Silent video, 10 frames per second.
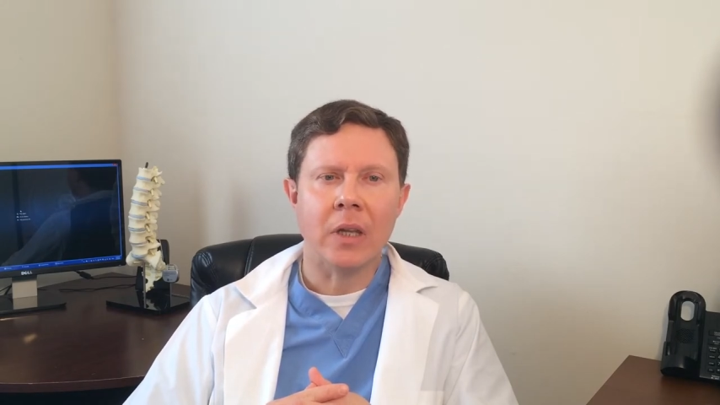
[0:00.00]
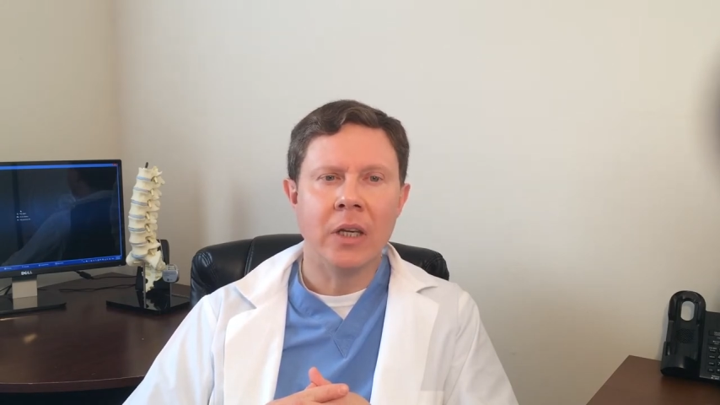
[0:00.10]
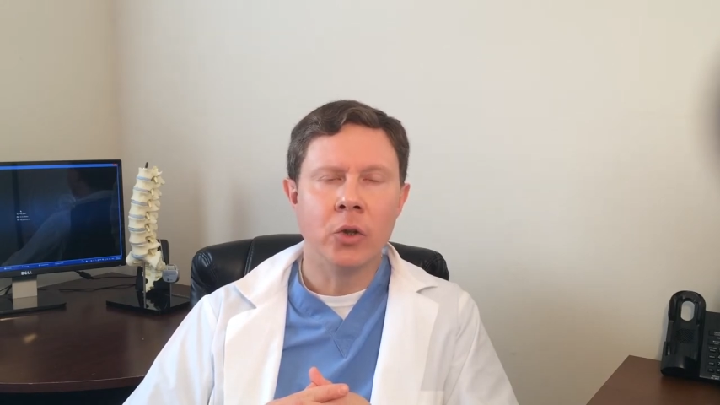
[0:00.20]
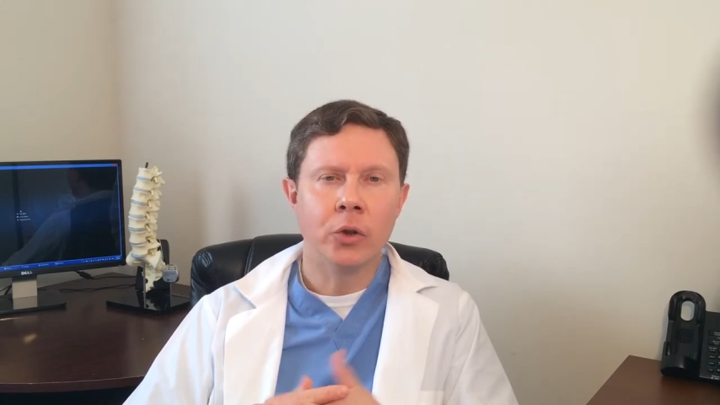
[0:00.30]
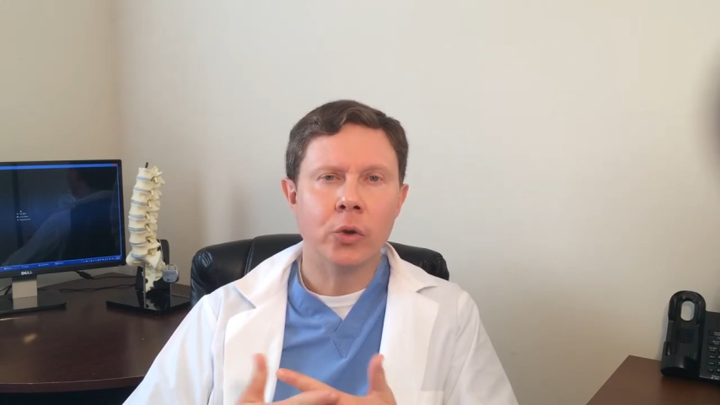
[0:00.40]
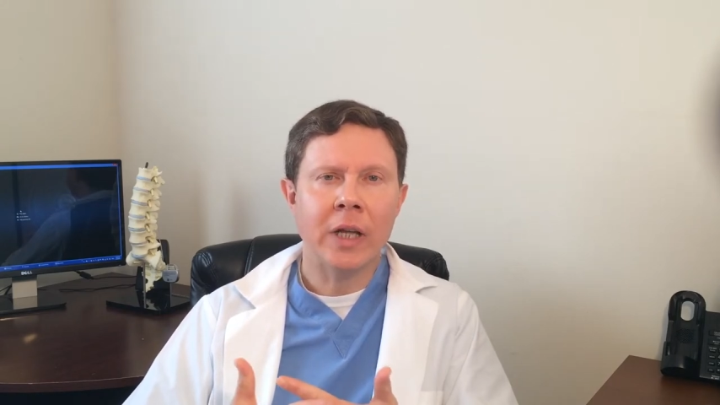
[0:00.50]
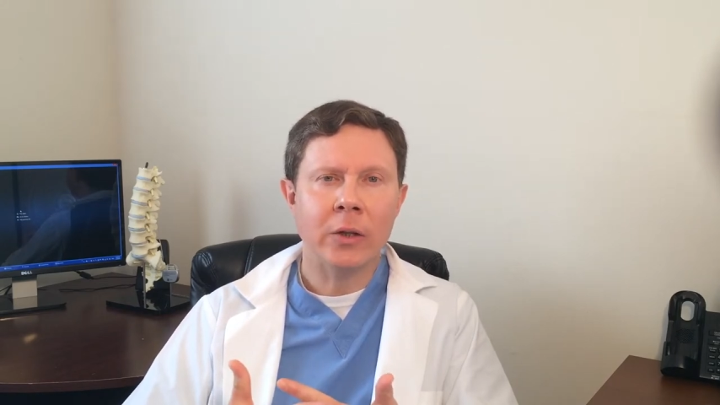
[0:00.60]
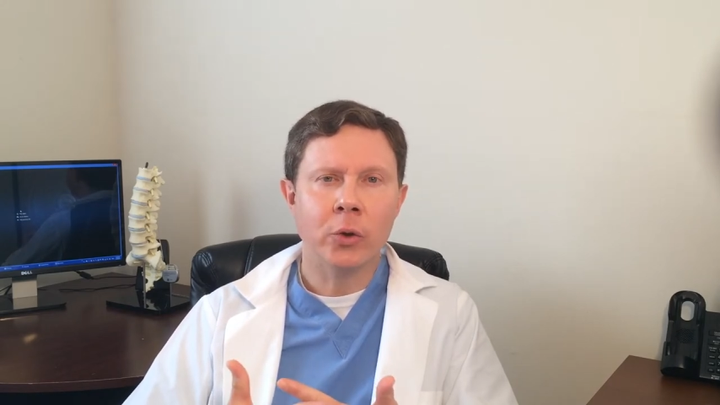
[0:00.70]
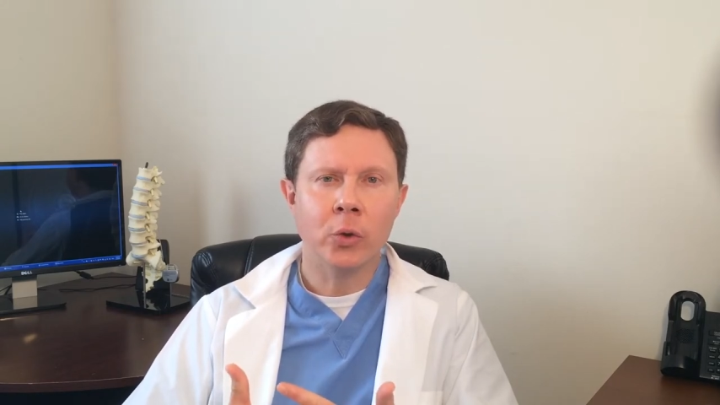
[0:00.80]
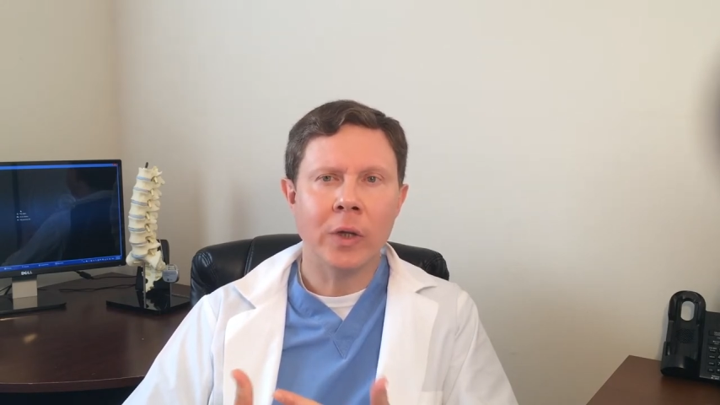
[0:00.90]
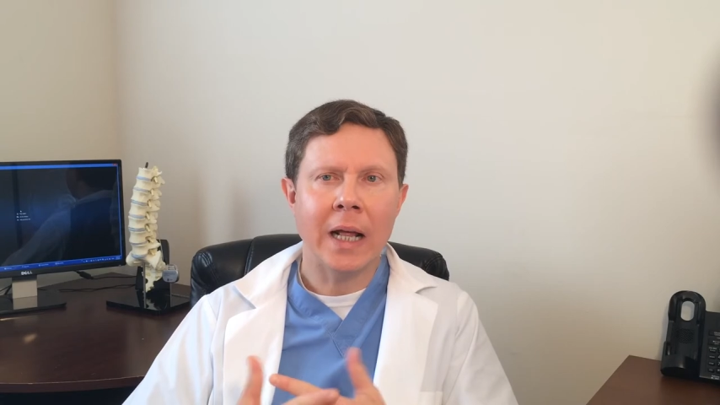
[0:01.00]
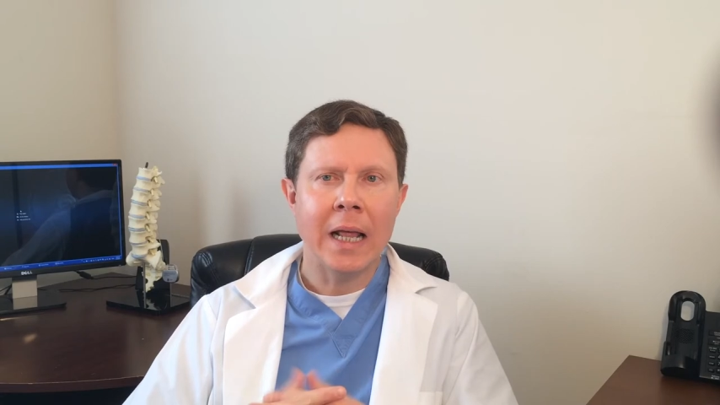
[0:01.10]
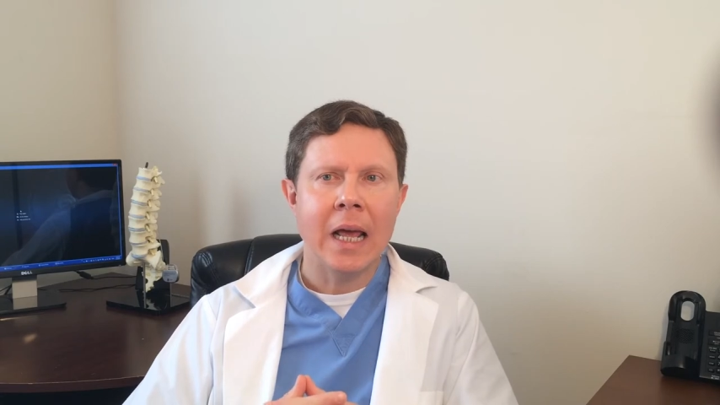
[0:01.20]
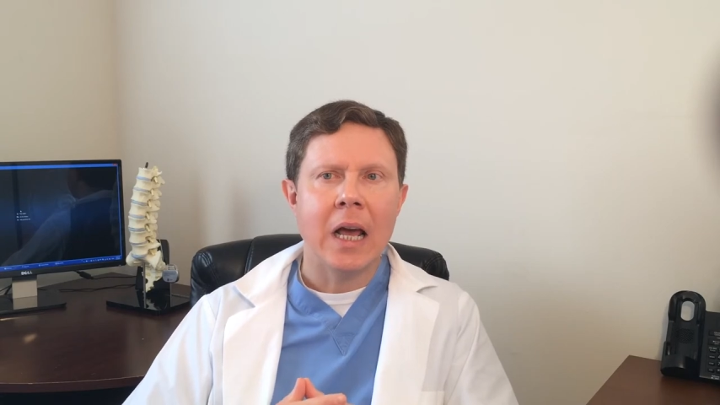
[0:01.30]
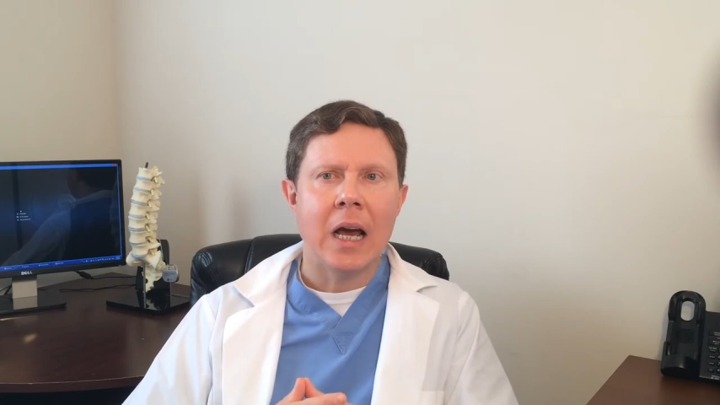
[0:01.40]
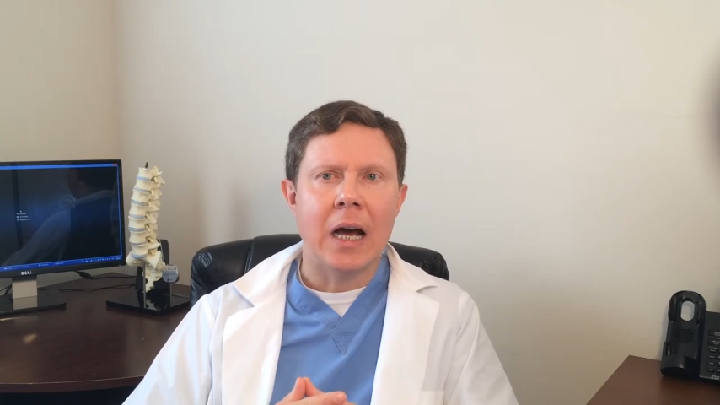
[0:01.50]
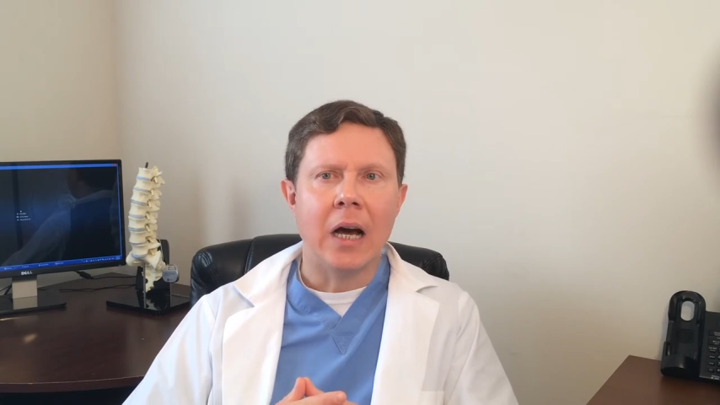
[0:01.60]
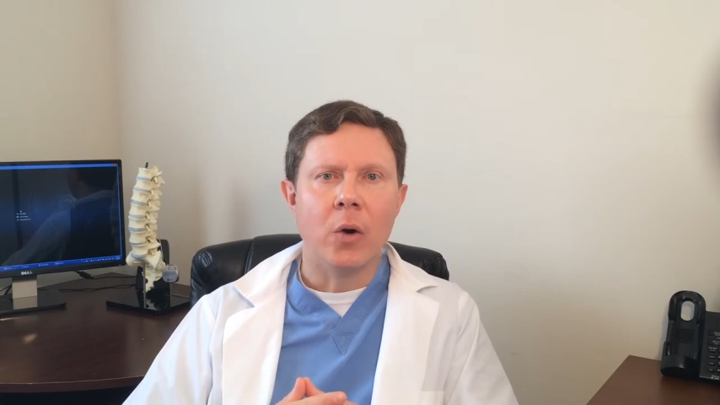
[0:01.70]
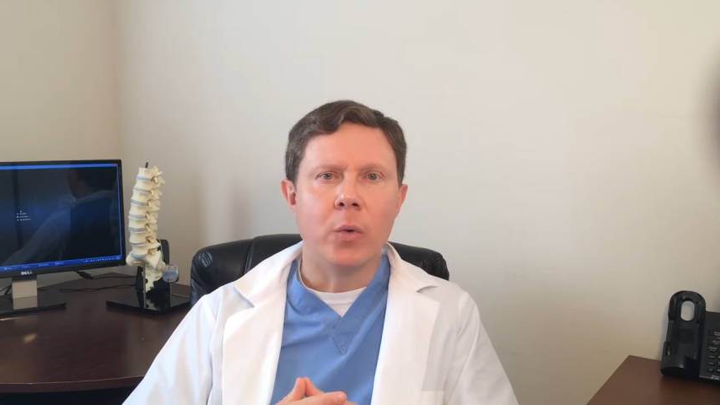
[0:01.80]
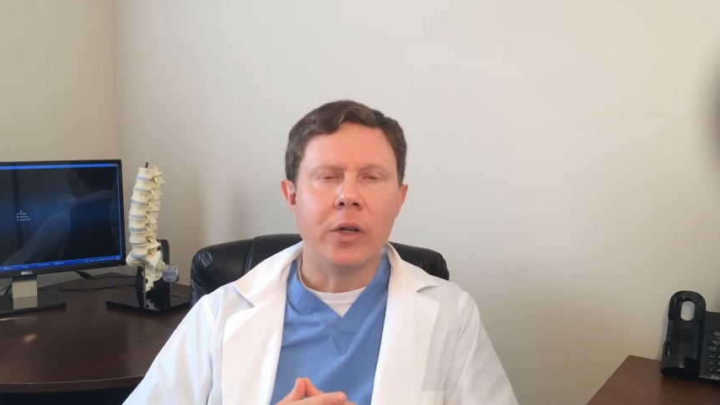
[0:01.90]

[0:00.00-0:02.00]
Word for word: In order to, to do that, uh,